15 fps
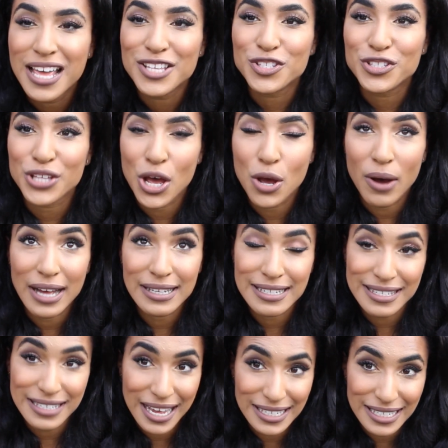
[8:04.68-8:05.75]
So I
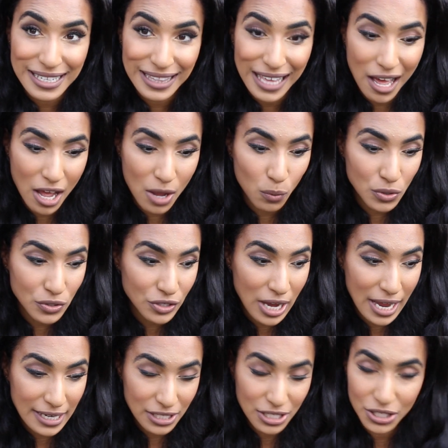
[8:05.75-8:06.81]
decided that I was
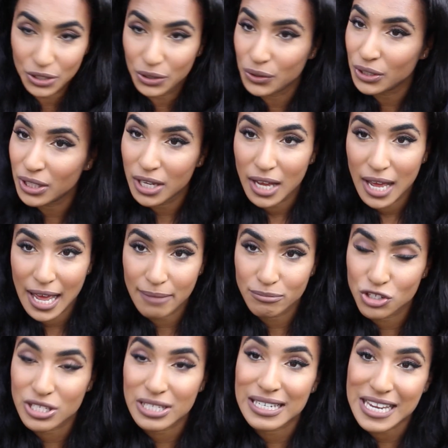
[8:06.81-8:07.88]
going to
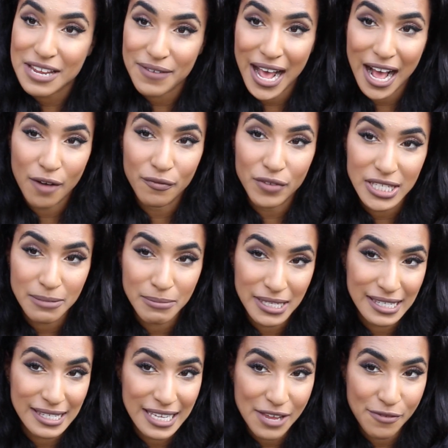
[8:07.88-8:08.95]
just leave out
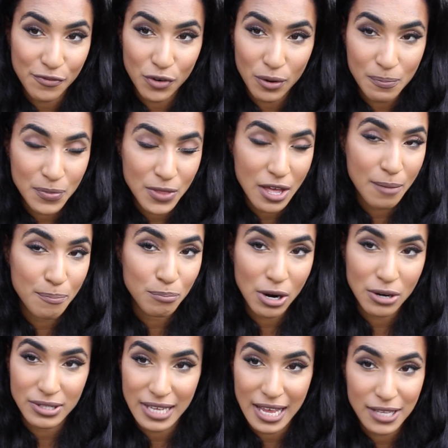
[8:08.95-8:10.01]
vitamin C from the
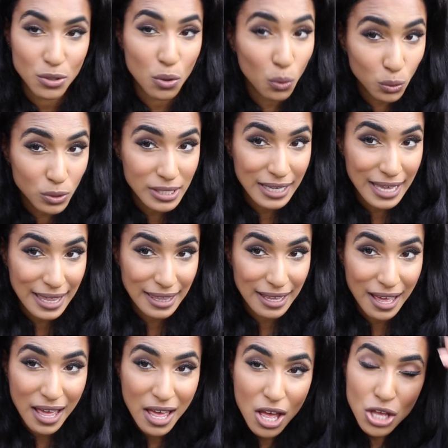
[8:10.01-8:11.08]
process
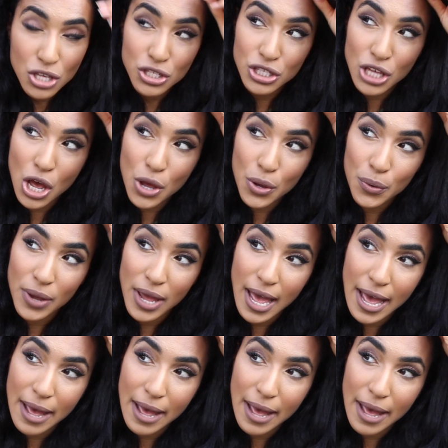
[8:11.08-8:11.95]
altogether. So